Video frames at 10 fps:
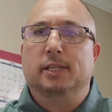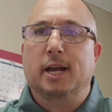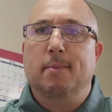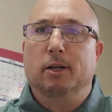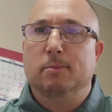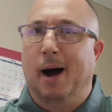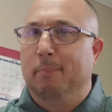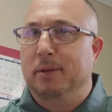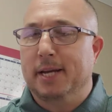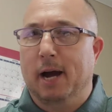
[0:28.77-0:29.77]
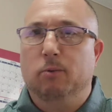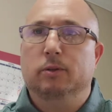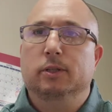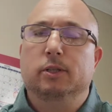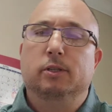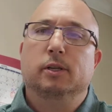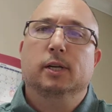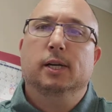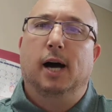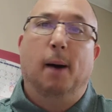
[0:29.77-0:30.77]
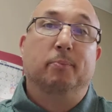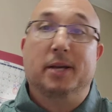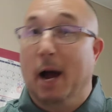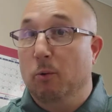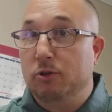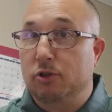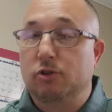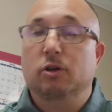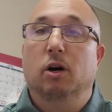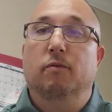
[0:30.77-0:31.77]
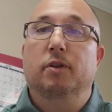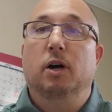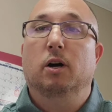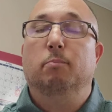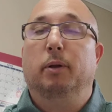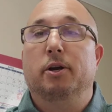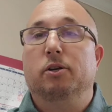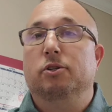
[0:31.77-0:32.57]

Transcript: today about some opting outs of the players.